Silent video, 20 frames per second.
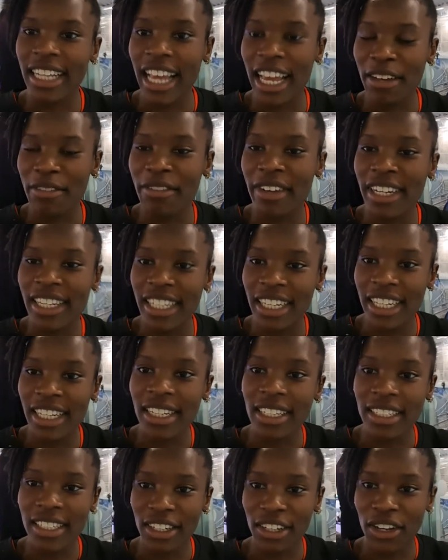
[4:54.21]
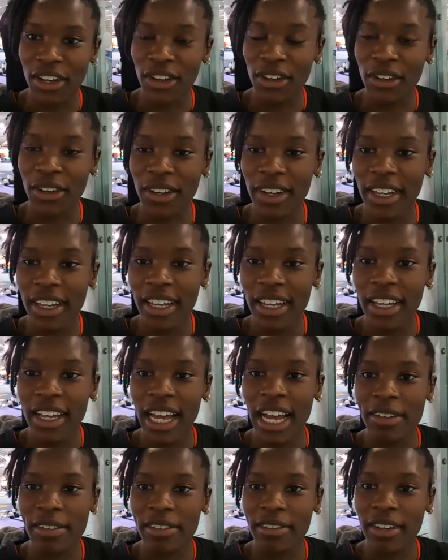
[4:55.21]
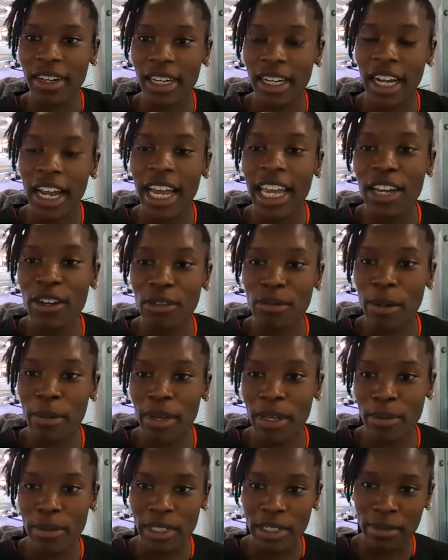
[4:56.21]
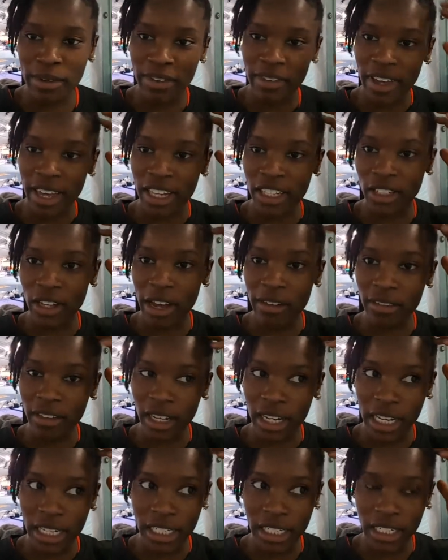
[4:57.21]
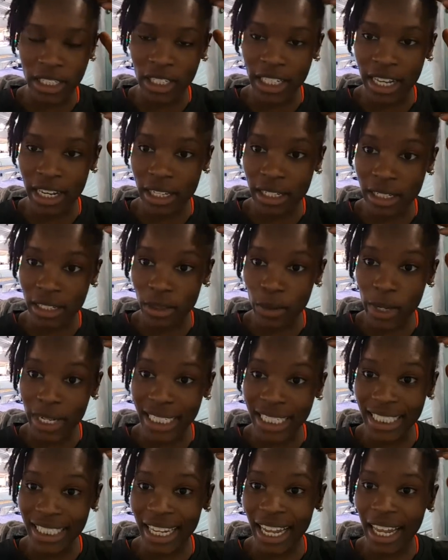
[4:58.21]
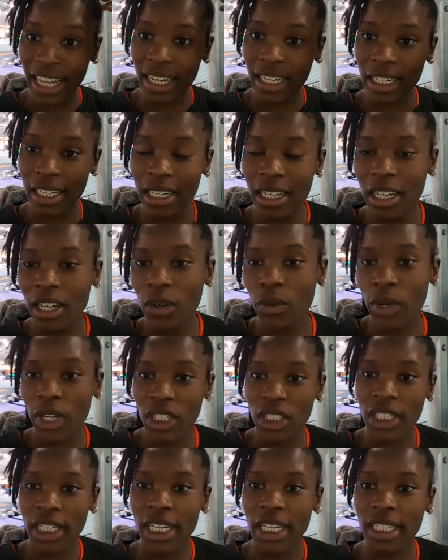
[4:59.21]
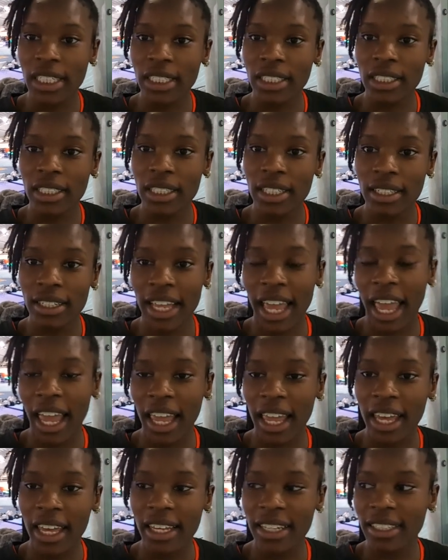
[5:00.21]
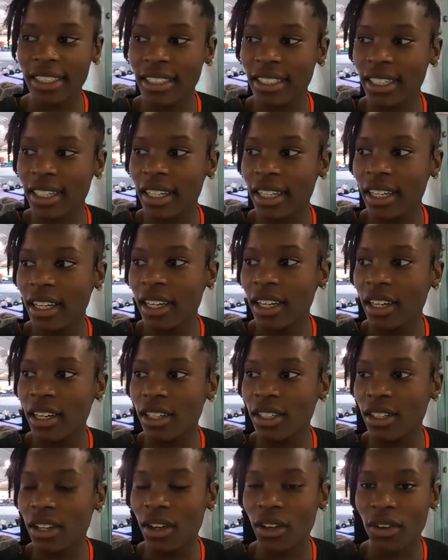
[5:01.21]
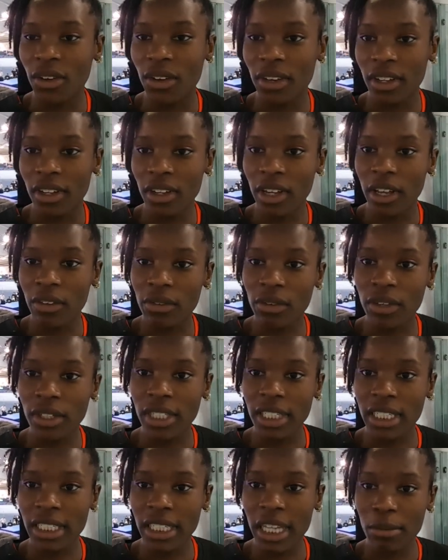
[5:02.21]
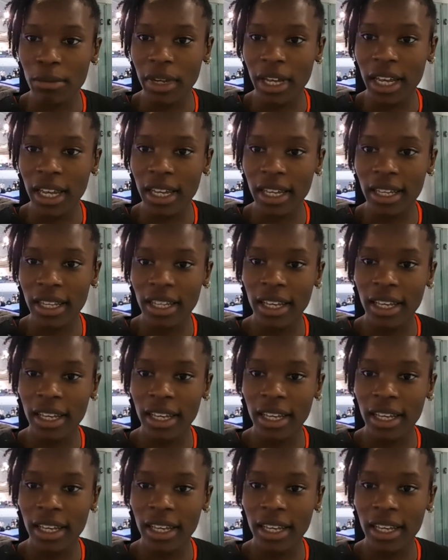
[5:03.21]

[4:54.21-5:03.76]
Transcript: I am ready to go. haven't run. I eat my PB to be fair, so I haven't run that since 2010, which is 8 years. So looking forward to semi.